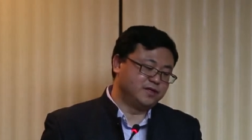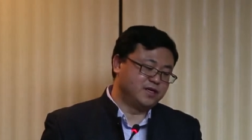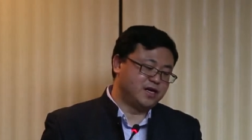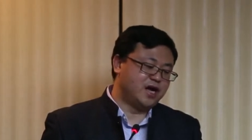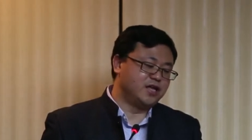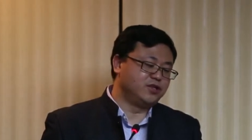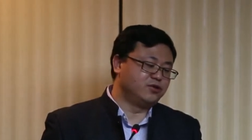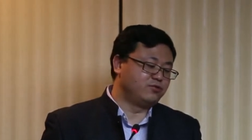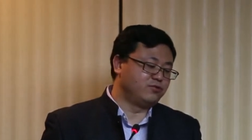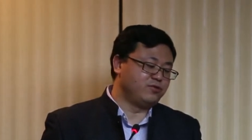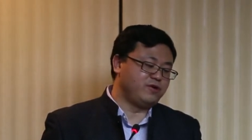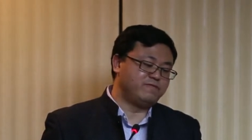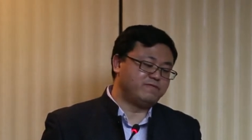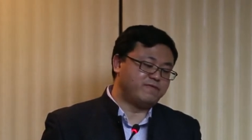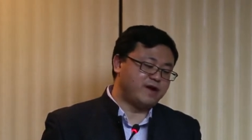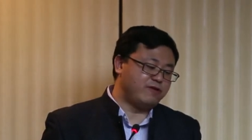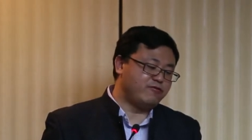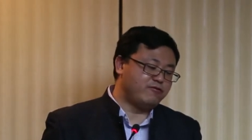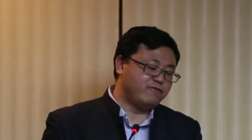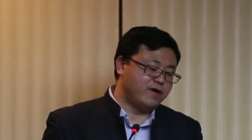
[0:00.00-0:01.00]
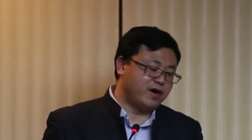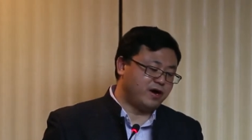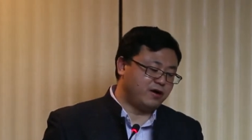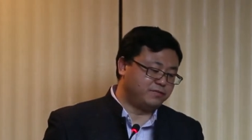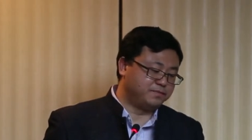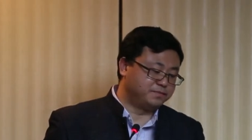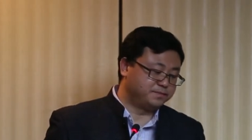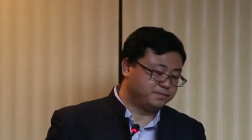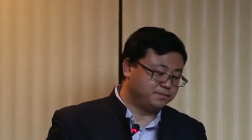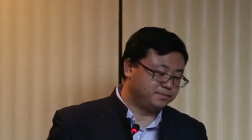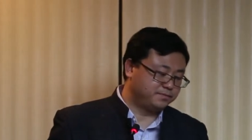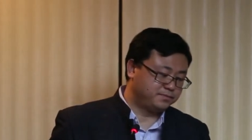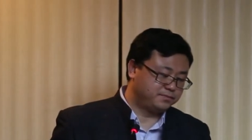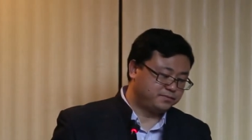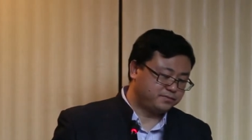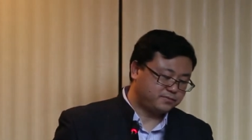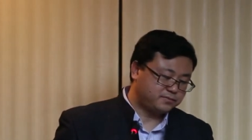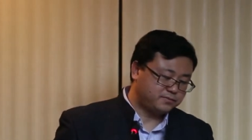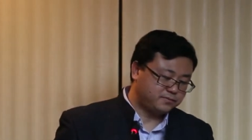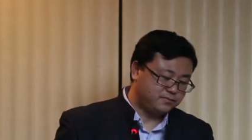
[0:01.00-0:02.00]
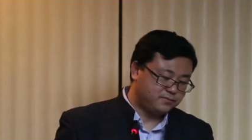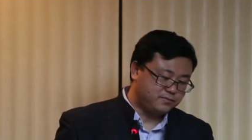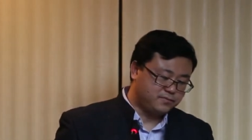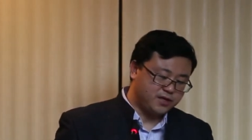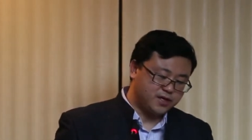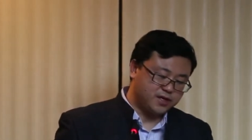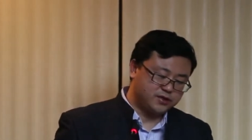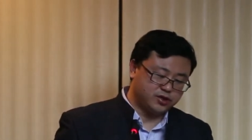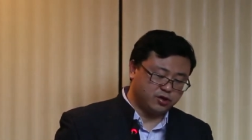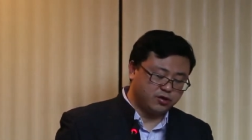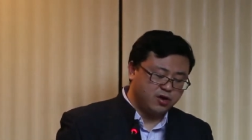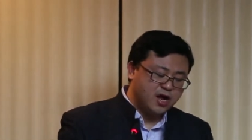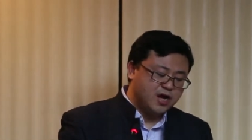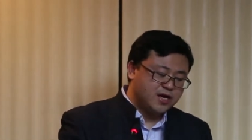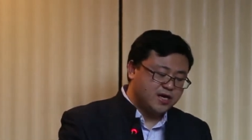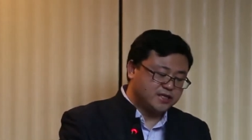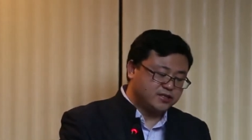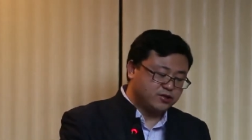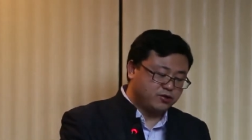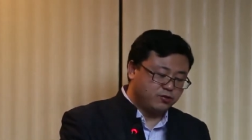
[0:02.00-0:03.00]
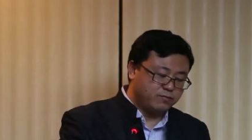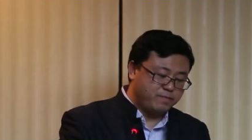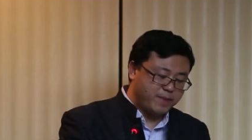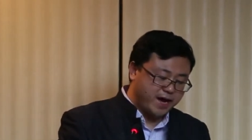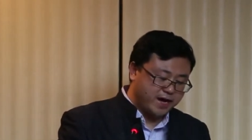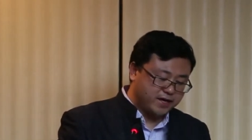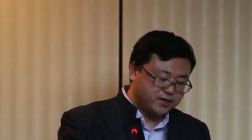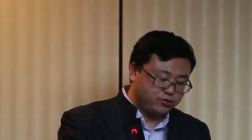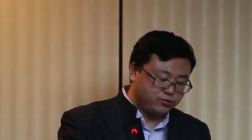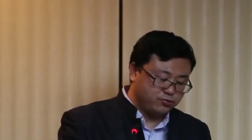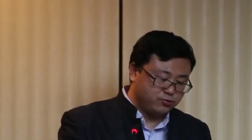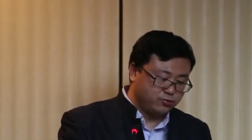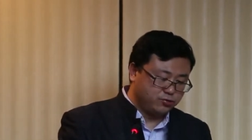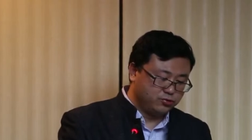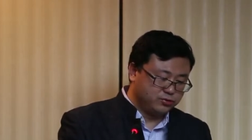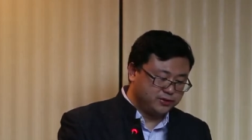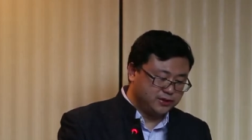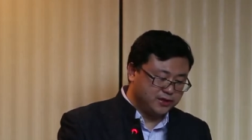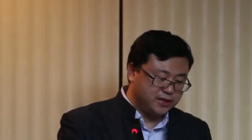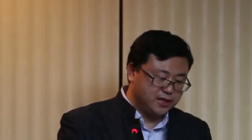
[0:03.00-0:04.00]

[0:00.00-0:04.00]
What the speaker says: and doing very well. So let's go back to